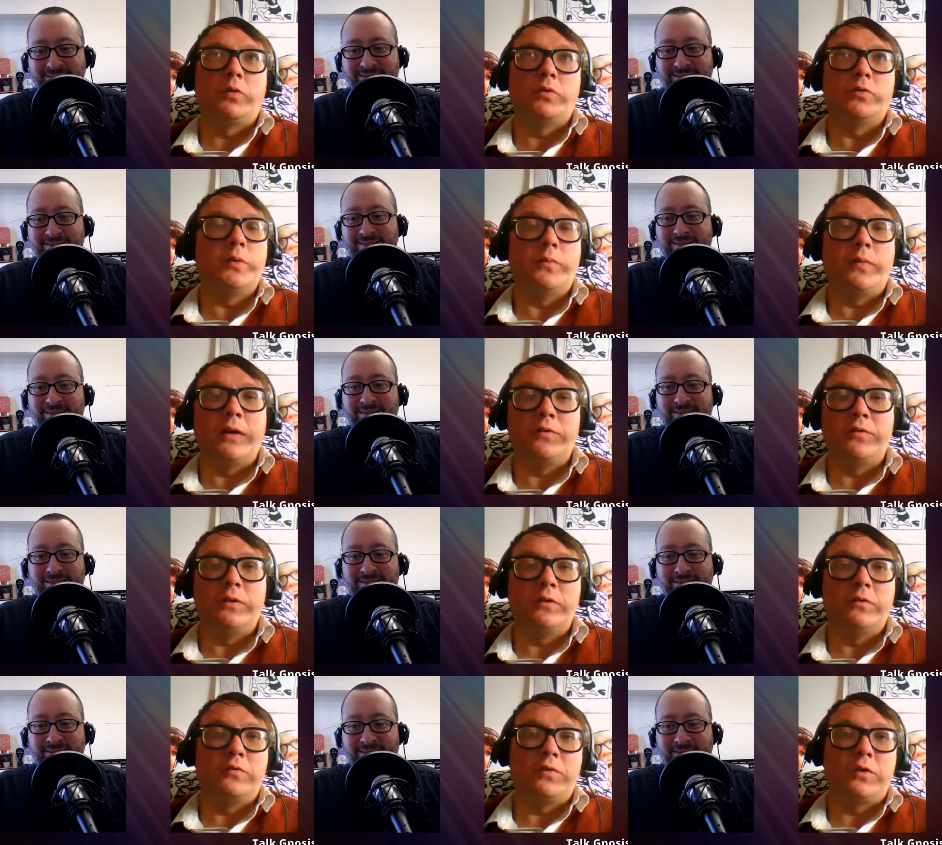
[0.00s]
Speaker 1: 2,000
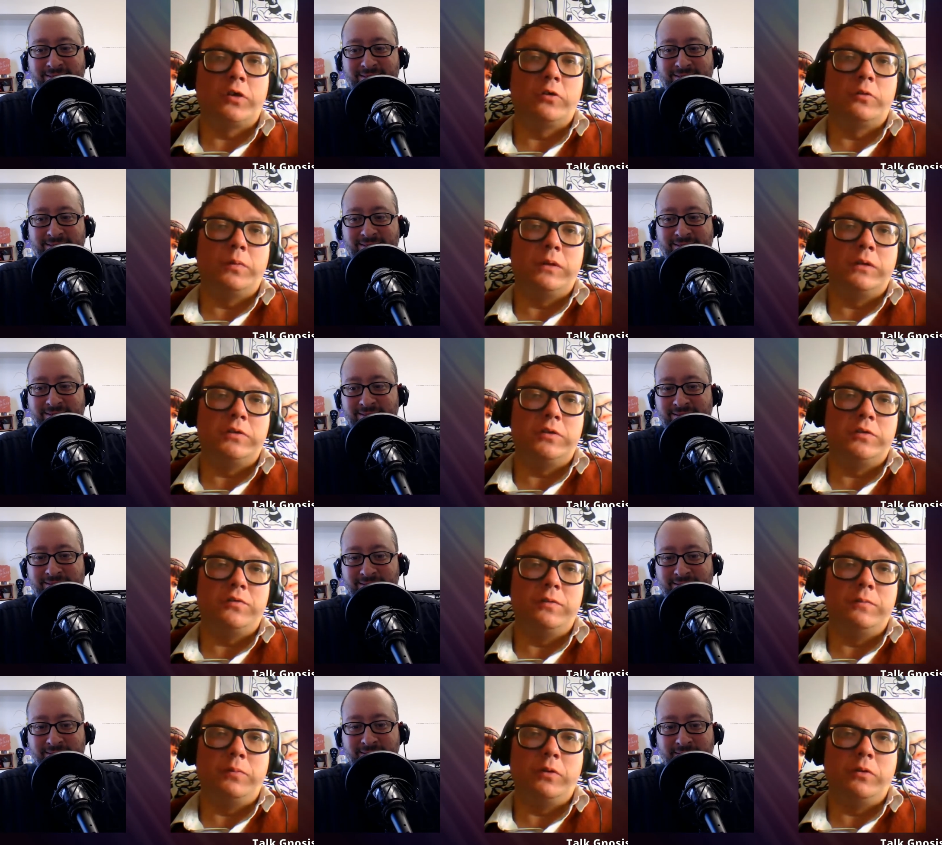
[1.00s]
years ago, but it's just
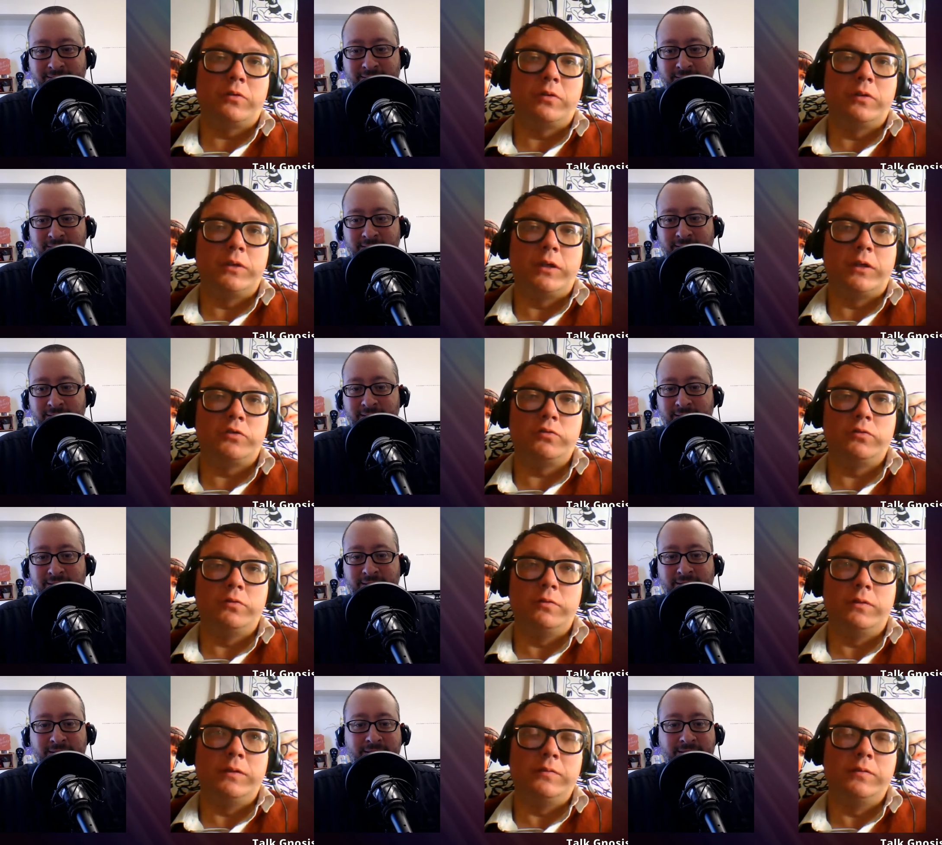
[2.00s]
empirically not true,
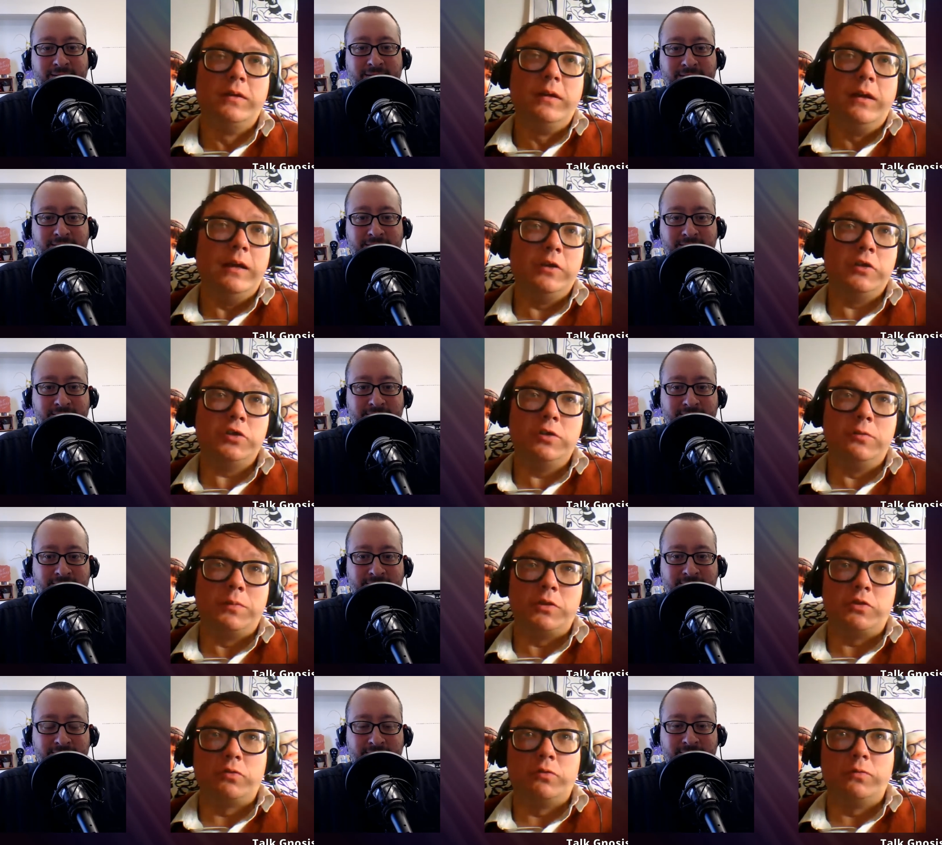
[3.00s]
and and it shouldn't be
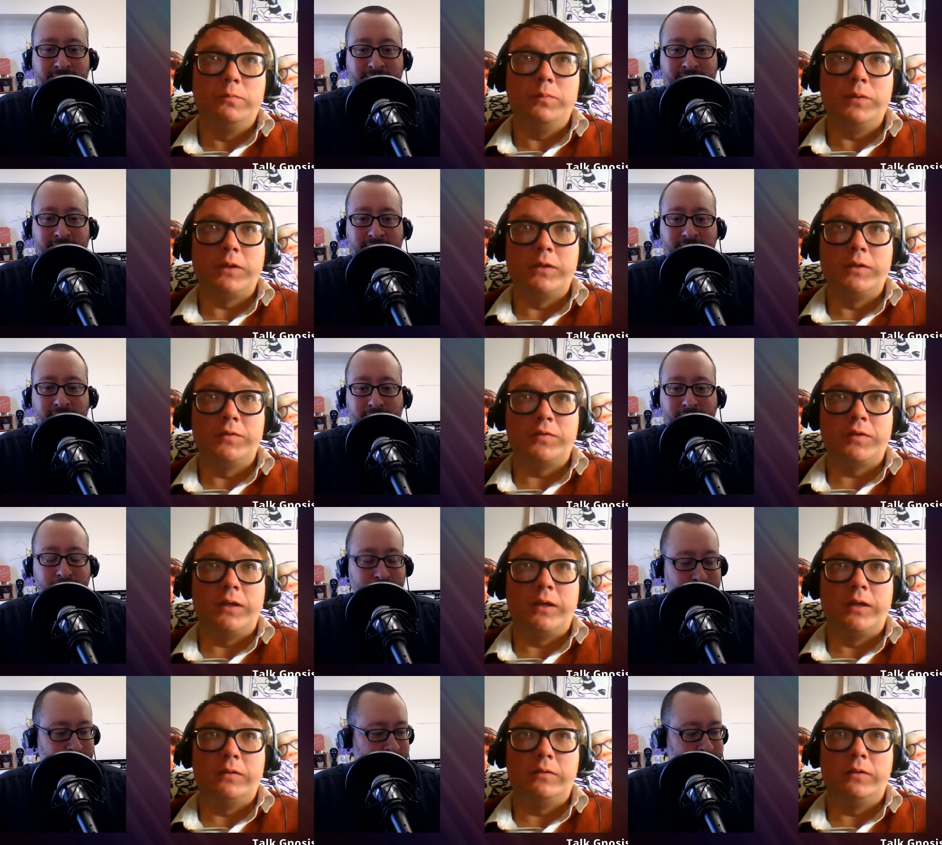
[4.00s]
true because mm-hmm.
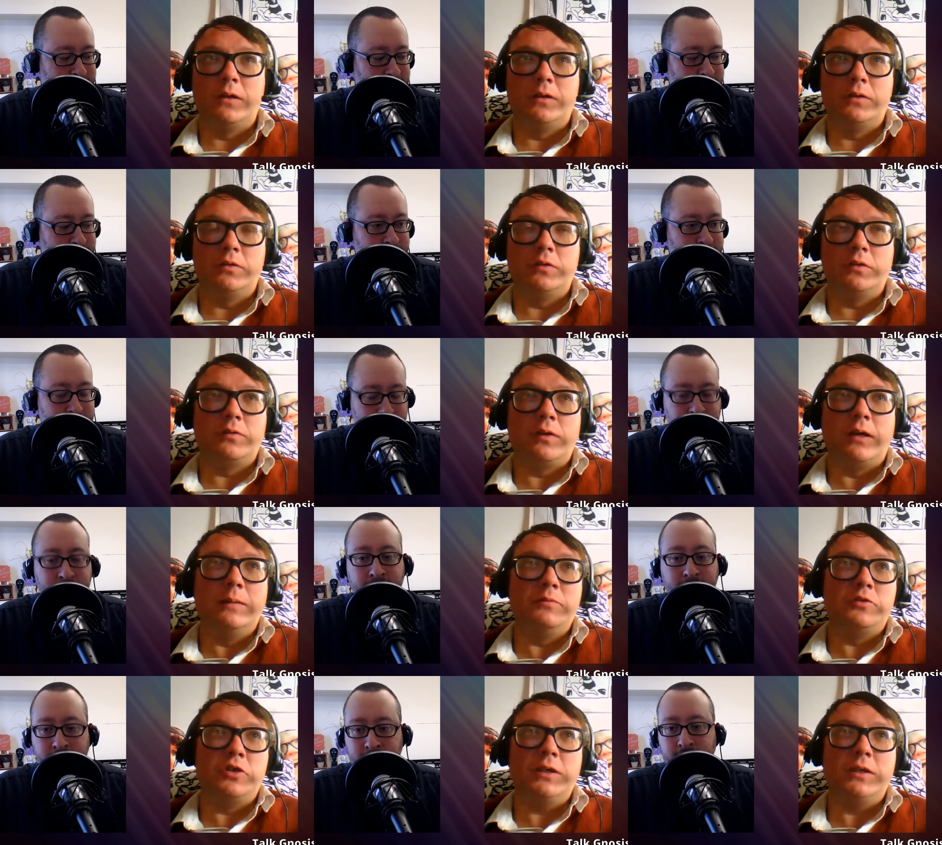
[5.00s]
uh, the, the, times
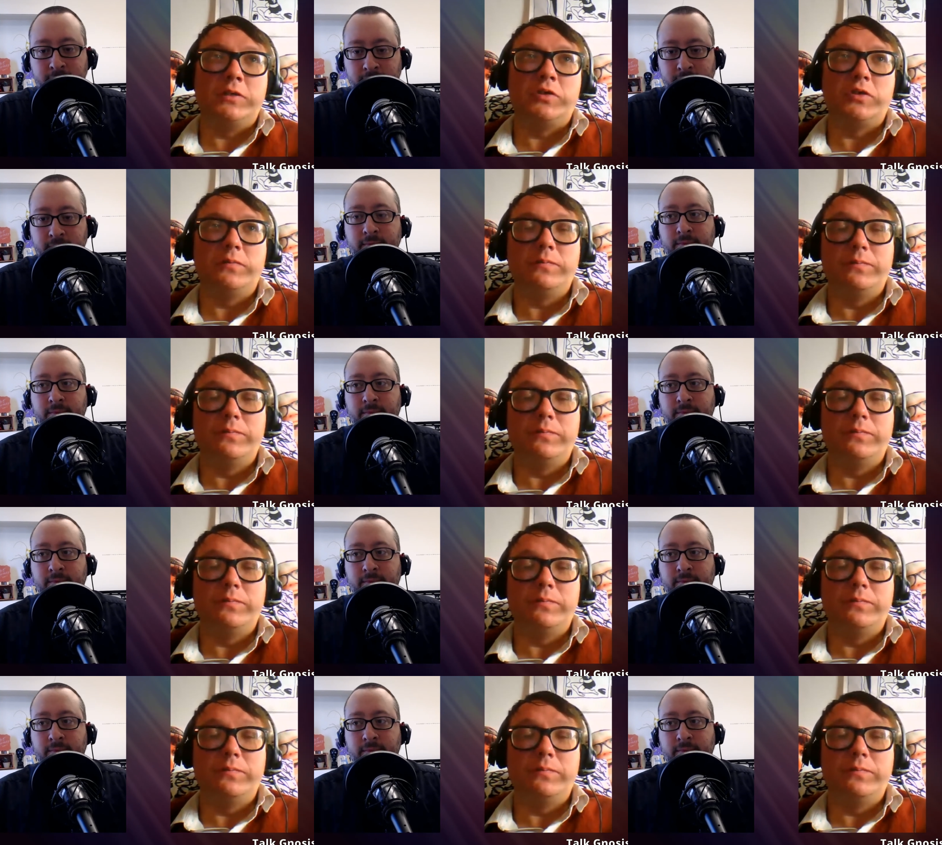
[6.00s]
change.